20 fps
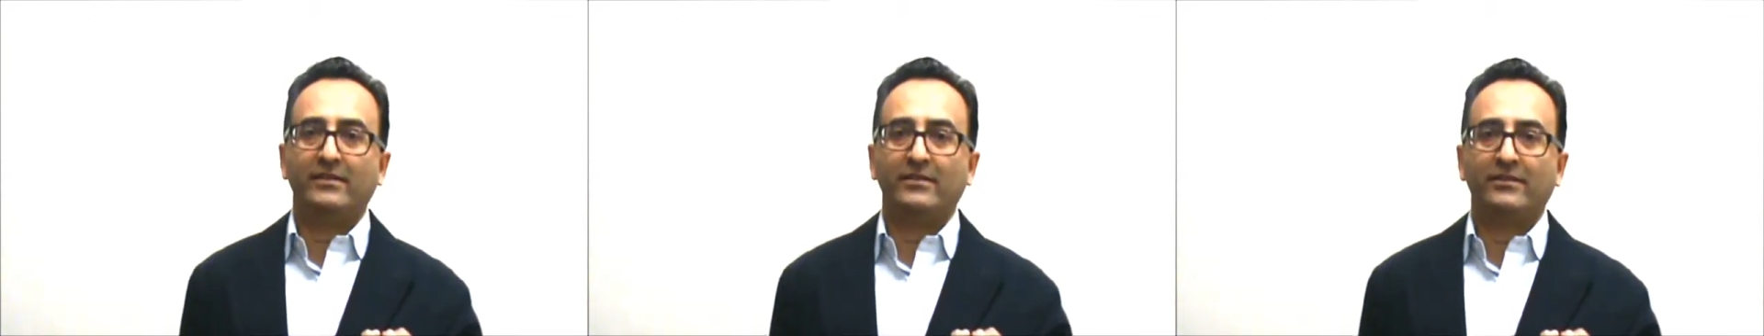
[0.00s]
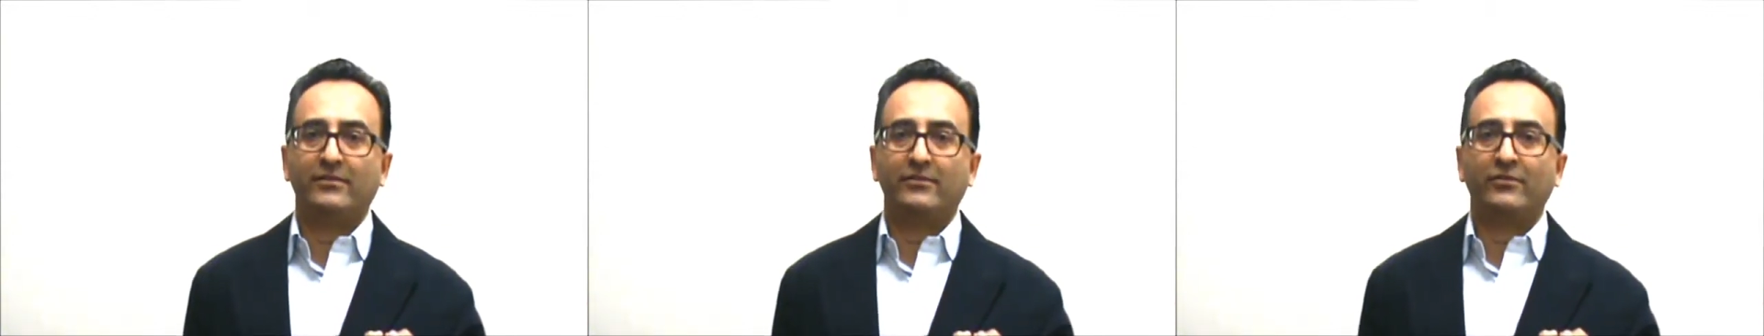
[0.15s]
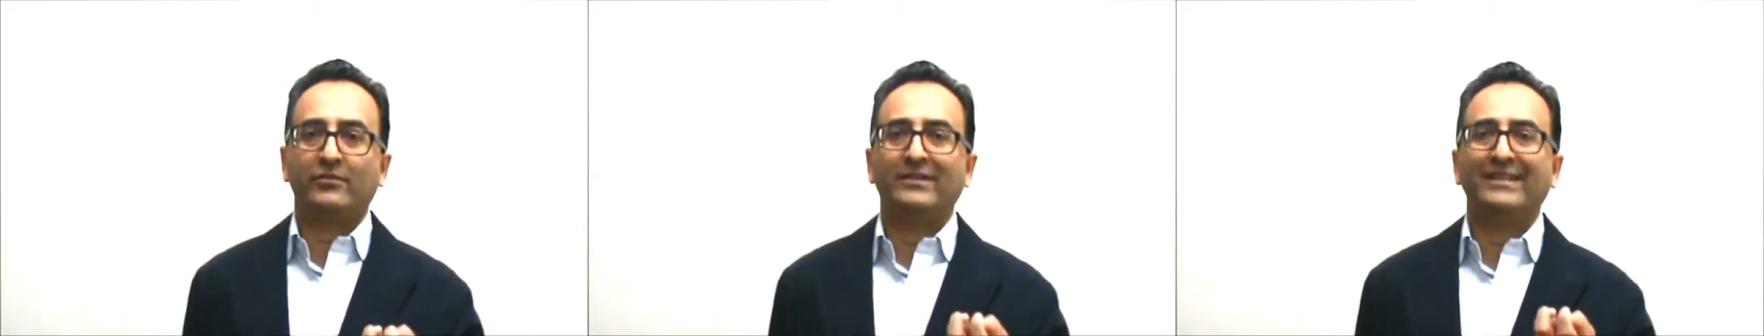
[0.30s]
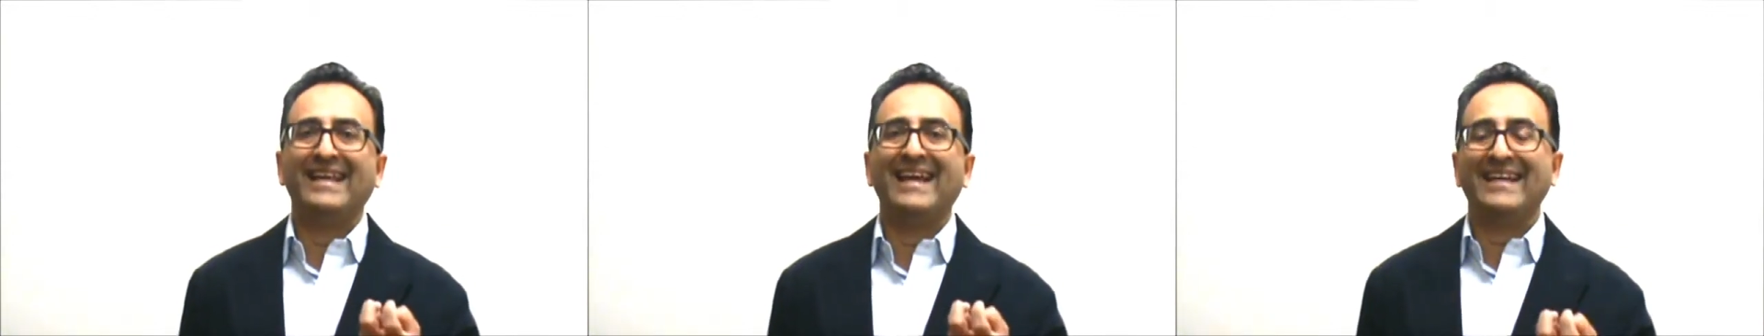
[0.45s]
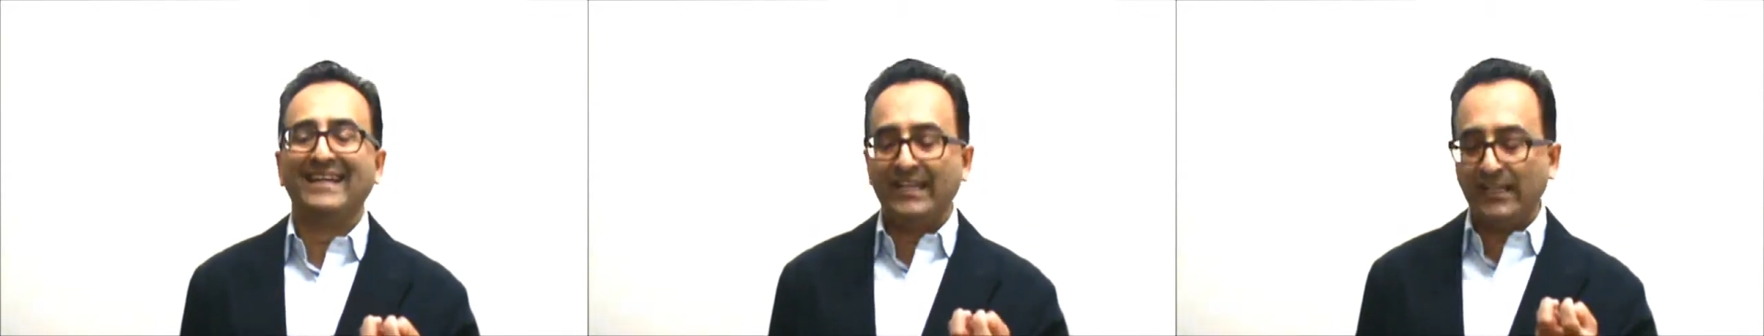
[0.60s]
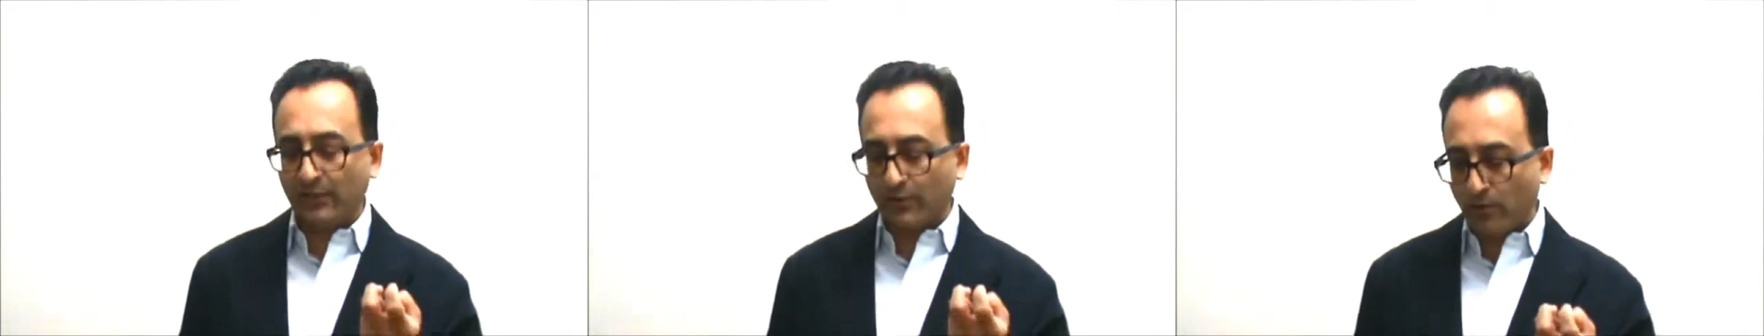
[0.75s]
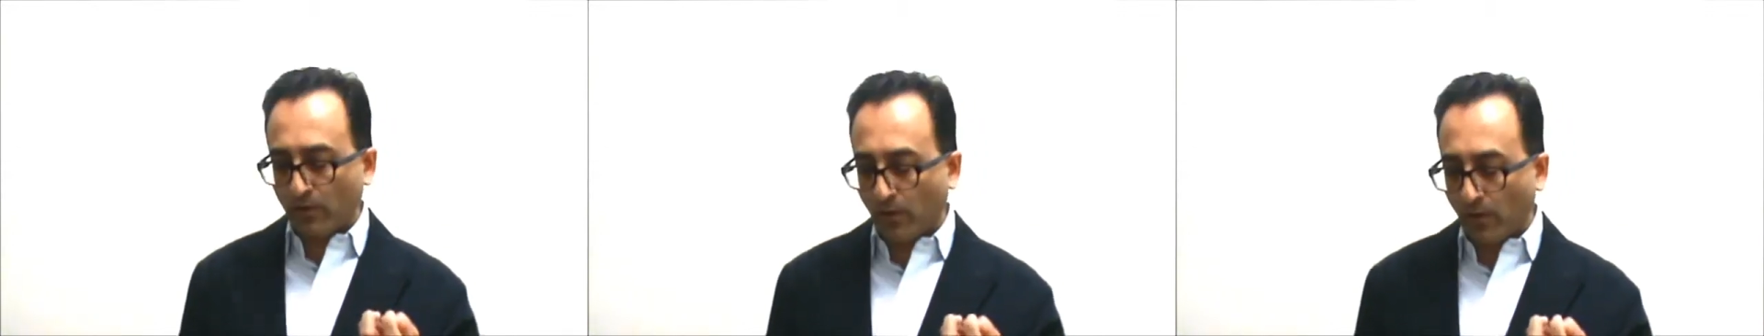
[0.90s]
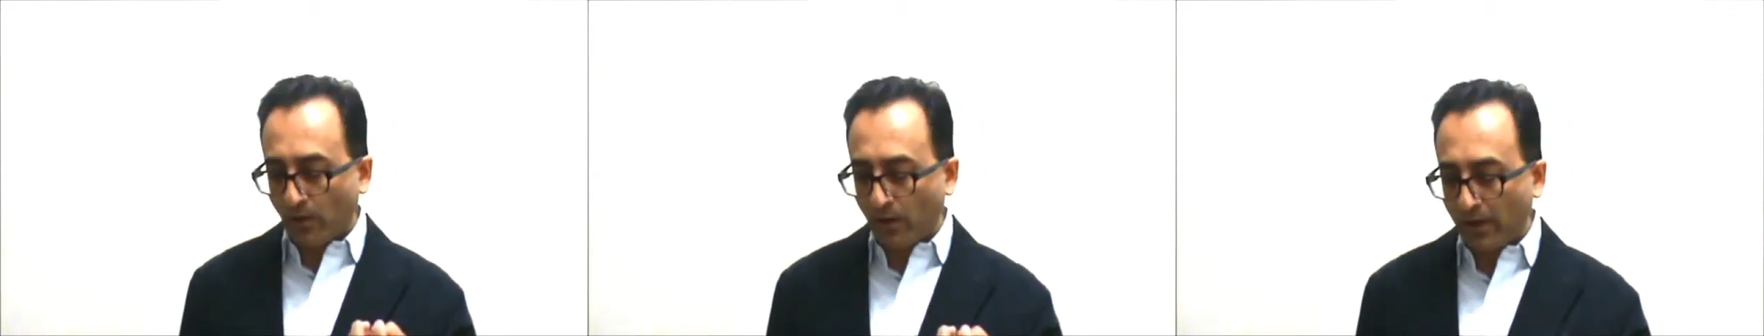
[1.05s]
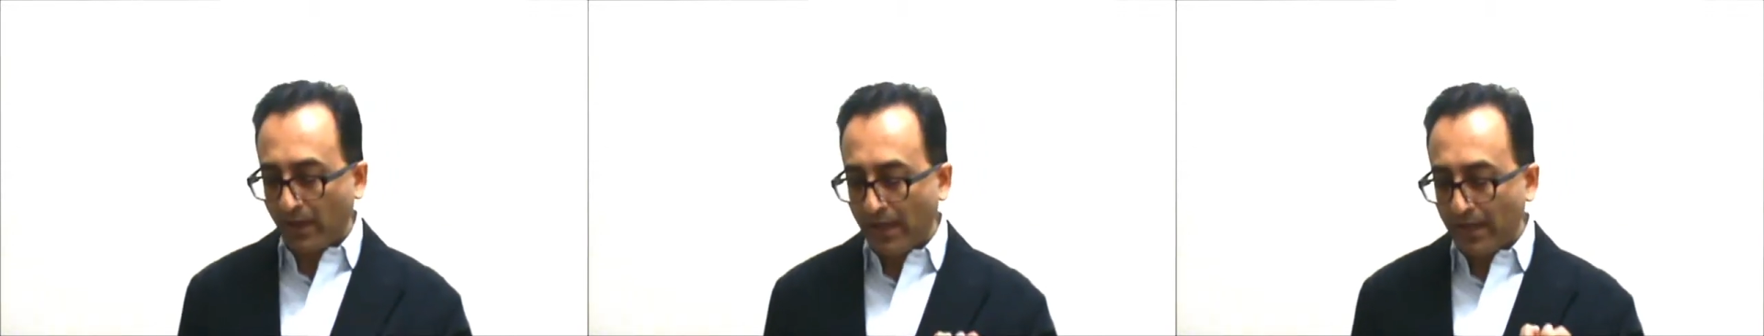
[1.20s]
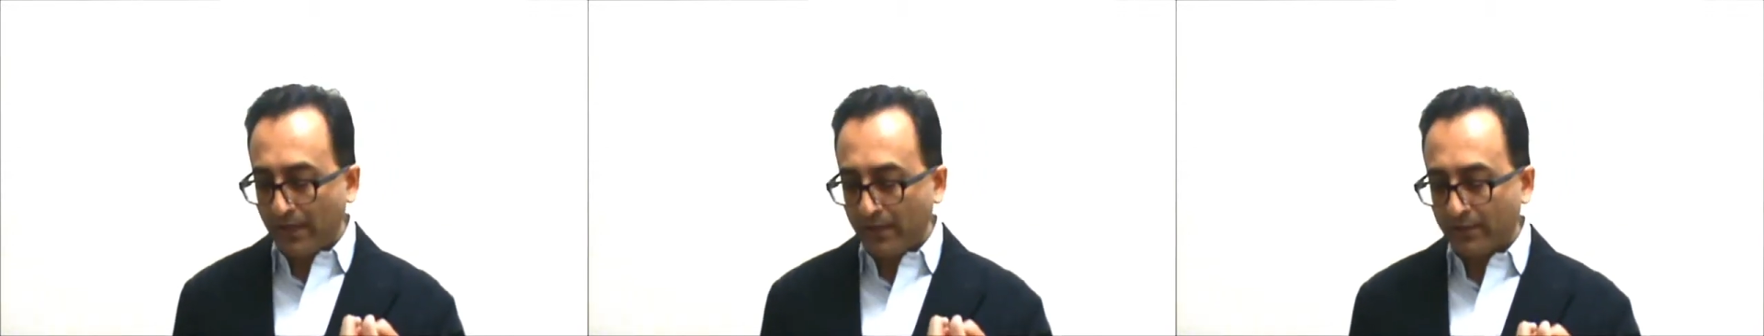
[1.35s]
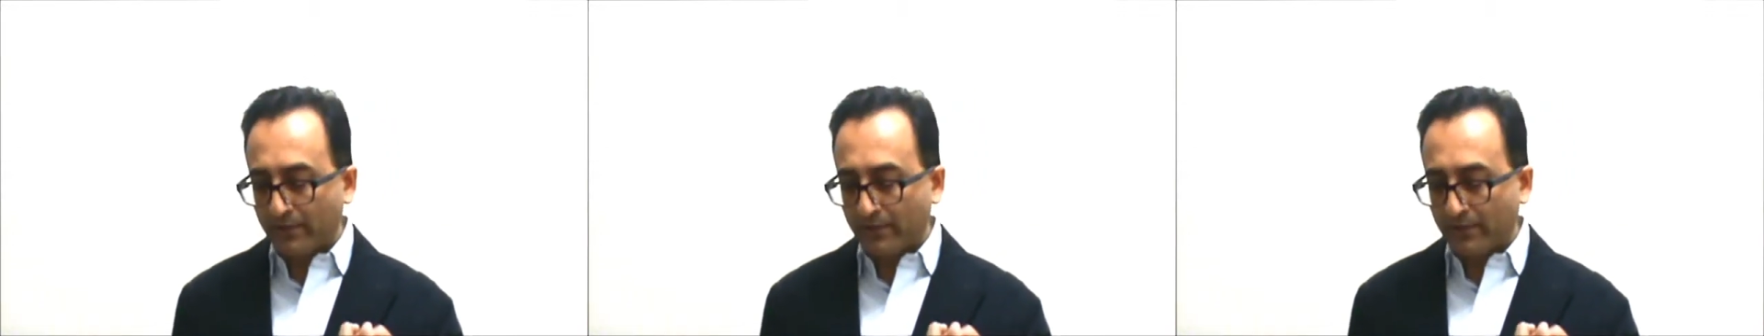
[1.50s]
So that is called